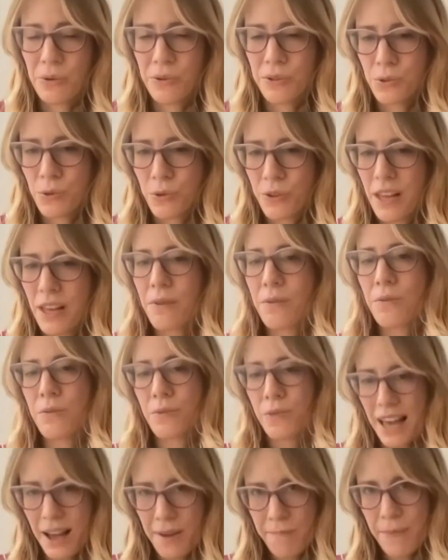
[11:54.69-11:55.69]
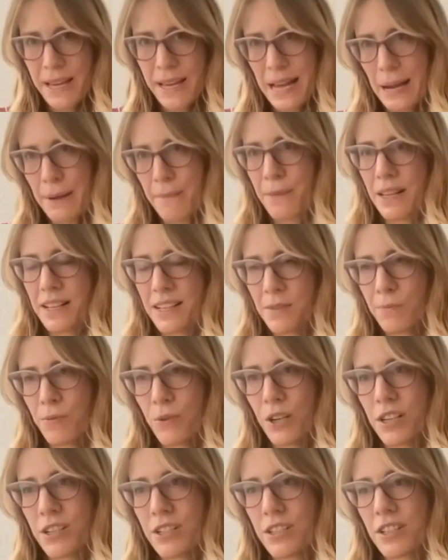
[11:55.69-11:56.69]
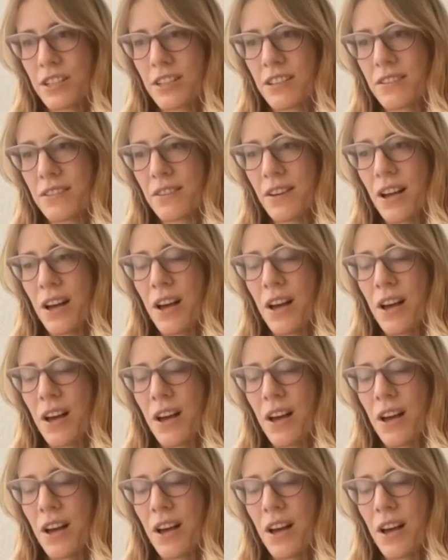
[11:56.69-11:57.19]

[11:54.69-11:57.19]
And so that became the inspiration